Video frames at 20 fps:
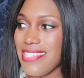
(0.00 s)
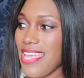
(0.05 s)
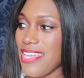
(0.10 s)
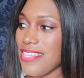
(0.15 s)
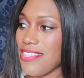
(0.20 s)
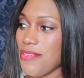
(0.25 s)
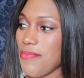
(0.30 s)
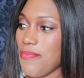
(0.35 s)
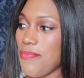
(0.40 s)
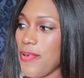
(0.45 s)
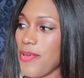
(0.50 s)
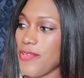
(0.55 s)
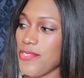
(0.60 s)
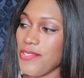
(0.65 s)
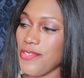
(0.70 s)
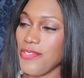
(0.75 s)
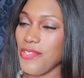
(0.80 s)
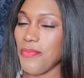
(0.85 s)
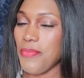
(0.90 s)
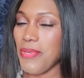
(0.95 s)
like the
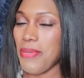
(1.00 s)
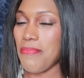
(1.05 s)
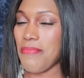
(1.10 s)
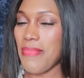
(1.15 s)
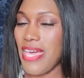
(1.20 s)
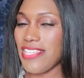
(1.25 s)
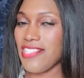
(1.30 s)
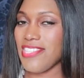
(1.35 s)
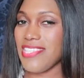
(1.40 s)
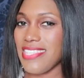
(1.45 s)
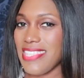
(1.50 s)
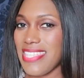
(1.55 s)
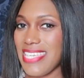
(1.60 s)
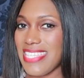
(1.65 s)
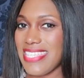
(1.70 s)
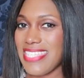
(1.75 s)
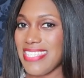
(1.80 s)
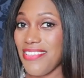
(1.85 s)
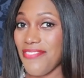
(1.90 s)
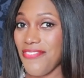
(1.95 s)
bottle, you'll be matching
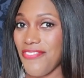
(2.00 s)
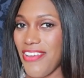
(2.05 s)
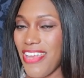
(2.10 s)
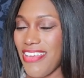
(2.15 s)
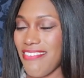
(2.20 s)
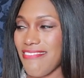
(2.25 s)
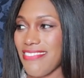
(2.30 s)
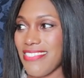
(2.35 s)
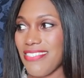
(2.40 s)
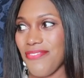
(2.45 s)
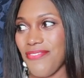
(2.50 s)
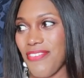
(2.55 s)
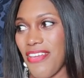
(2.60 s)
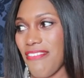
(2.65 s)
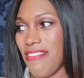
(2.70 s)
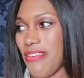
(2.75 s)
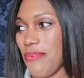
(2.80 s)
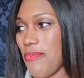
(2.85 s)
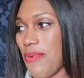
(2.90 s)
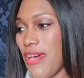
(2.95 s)
this fragrance
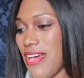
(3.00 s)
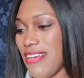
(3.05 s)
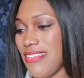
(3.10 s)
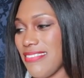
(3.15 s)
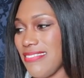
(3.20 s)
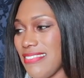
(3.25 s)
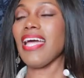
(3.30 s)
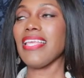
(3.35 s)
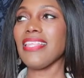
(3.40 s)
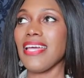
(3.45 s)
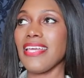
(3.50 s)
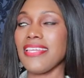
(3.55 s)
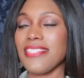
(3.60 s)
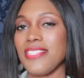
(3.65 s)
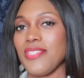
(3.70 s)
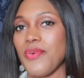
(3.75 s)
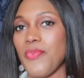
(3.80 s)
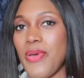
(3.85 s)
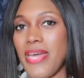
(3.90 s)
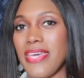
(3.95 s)
very well. I like
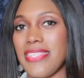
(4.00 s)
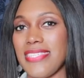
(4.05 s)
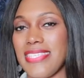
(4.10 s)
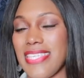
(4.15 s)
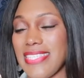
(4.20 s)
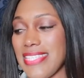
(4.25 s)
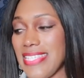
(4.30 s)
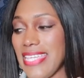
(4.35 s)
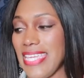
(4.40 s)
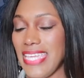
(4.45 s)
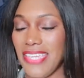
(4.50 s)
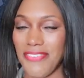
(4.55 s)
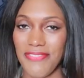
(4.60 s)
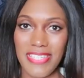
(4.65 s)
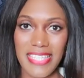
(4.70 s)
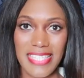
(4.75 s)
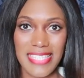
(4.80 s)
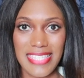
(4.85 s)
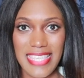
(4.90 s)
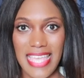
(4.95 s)
to wear this as an
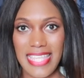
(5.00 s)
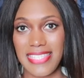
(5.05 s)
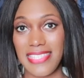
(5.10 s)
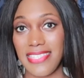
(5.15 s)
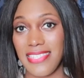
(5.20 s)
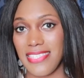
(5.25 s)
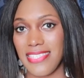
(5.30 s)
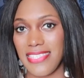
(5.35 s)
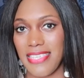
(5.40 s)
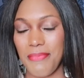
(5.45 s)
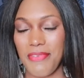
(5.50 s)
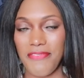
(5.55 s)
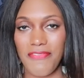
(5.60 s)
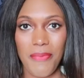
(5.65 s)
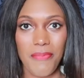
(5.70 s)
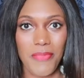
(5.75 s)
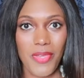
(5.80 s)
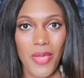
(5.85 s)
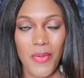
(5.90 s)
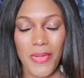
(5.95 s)
evening scent in the summer if
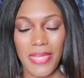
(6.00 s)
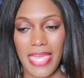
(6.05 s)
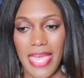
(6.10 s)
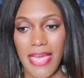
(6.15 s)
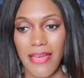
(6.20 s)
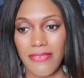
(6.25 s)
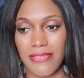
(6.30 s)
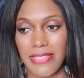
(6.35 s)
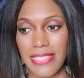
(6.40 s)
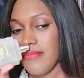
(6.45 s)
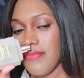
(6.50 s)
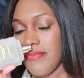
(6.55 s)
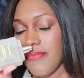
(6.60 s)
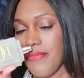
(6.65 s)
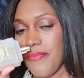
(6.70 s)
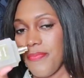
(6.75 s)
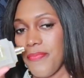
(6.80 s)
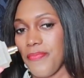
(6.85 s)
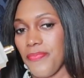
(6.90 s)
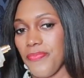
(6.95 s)
I'm going out.
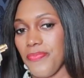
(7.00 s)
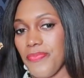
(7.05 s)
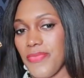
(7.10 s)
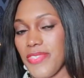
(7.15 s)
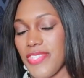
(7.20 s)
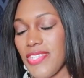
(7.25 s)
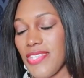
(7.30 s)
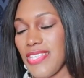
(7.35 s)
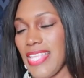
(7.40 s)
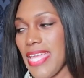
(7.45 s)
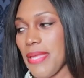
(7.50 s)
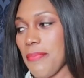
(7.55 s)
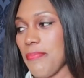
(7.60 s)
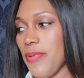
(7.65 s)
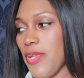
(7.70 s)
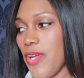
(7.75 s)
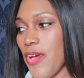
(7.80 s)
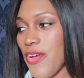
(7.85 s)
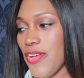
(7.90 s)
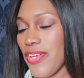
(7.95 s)
Soleil
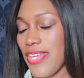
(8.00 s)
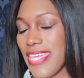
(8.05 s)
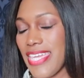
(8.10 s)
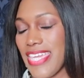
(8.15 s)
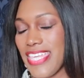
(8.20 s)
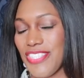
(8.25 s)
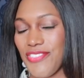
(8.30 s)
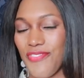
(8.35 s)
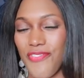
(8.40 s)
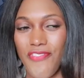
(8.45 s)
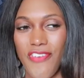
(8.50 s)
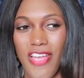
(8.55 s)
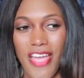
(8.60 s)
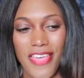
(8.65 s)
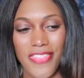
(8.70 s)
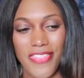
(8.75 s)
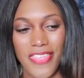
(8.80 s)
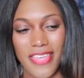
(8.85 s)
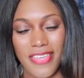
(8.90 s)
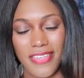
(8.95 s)
Blanc is
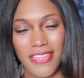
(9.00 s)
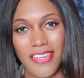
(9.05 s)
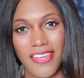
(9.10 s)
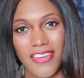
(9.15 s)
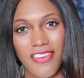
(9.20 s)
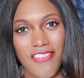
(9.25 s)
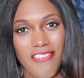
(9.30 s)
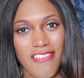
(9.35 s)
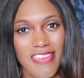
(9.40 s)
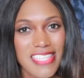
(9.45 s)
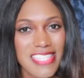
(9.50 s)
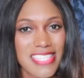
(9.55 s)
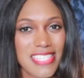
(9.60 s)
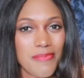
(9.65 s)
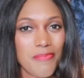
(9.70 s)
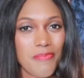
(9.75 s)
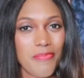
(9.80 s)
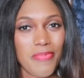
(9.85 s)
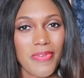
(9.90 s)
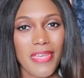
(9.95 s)
rather
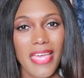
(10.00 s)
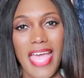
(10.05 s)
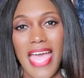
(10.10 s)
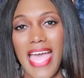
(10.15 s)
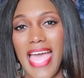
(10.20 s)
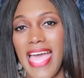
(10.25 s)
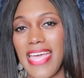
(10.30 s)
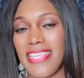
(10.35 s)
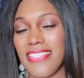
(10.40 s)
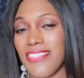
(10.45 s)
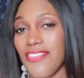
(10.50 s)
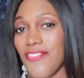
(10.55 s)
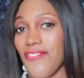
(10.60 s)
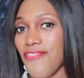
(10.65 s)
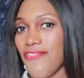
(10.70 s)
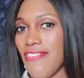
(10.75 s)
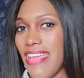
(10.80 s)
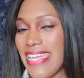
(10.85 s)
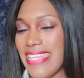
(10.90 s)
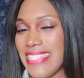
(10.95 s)
crisp
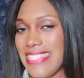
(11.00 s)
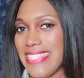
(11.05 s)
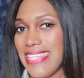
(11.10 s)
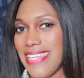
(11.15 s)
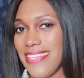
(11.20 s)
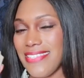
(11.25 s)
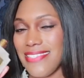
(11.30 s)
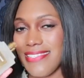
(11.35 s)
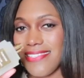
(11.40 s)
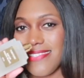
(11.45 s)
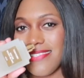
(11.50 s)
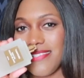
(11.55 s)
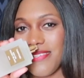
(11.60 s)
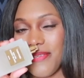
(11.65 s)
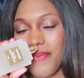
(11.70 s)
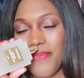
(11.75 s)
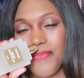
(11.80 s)
and radiant,